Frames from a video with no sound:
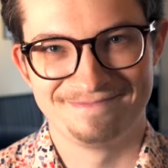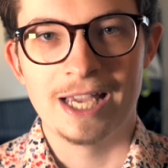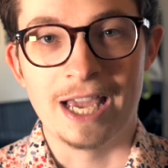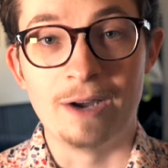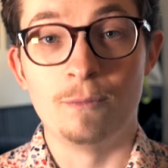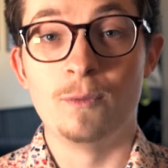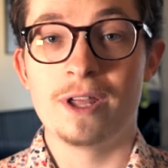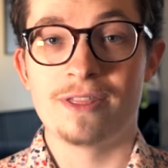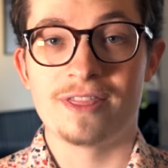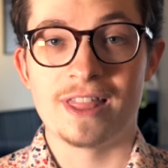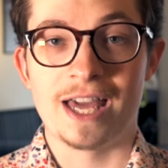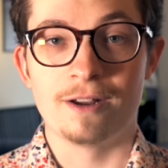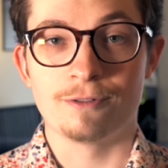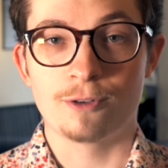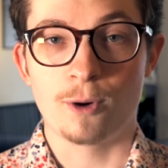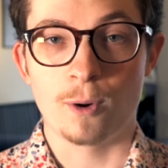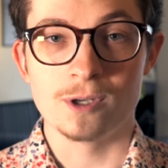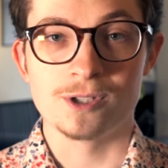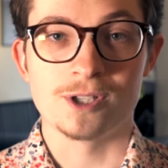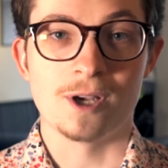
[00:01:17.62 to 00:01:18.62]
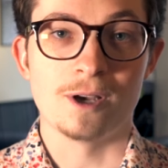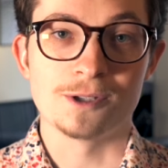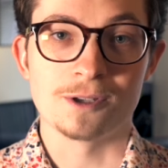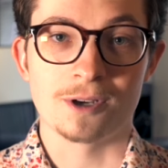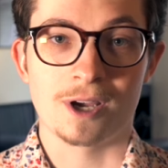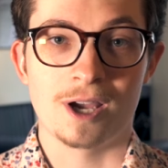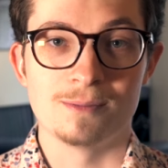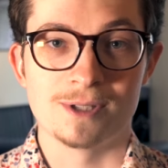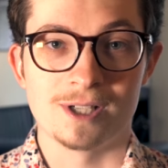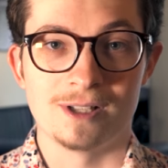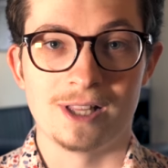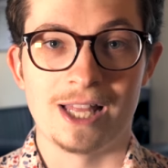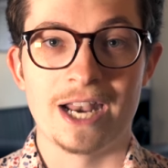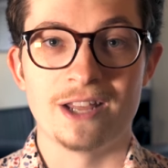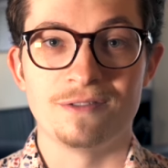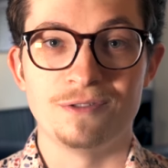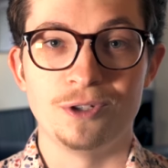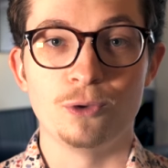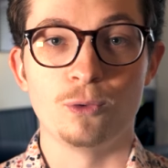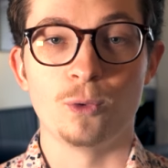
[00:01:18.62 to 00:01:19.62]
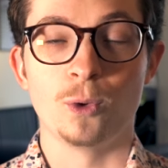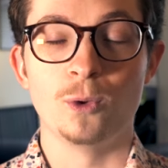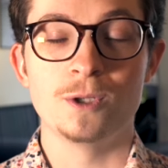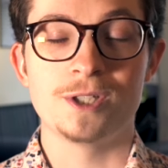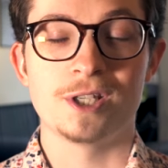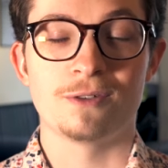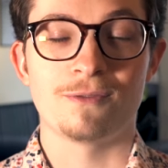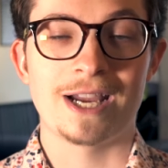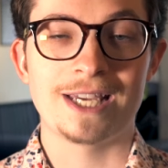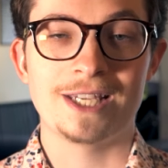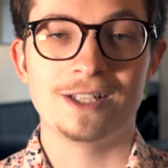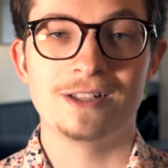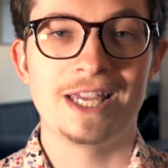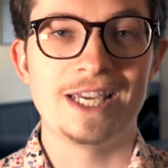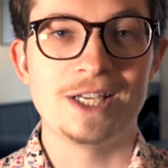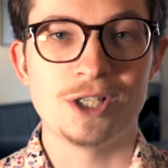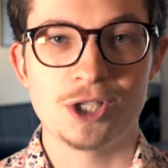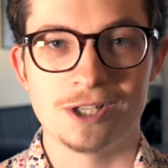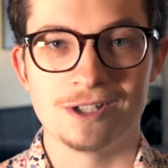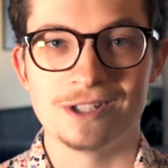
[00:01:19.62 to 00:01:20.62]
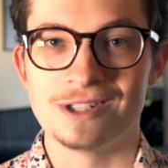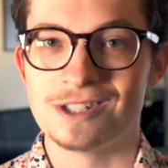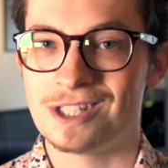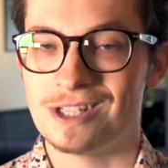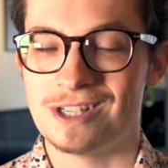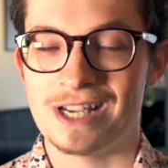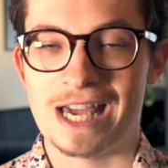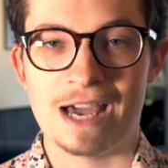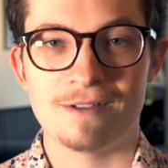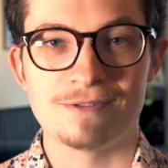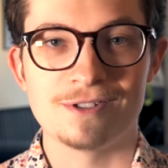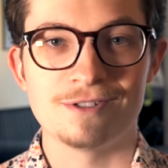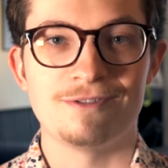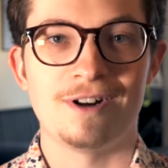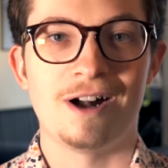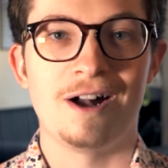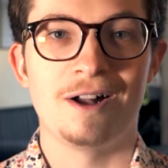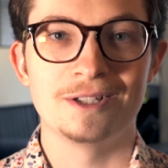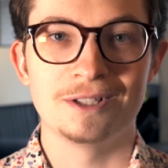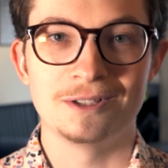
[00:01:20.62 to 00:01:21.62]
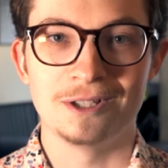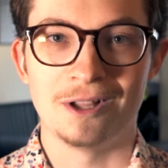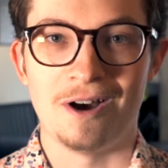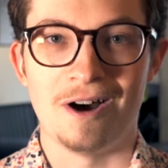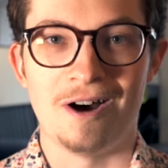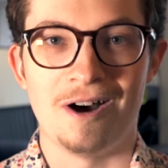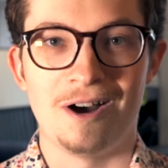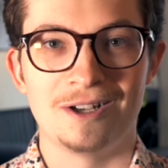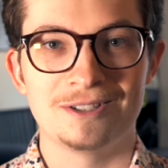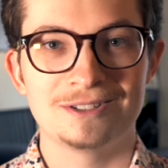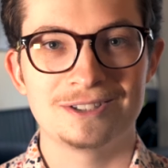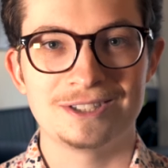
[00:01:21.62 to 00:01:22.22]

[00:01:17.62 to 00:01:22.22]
And with that, of course, also comes a lot of new rules and regulations. You have to follow the law.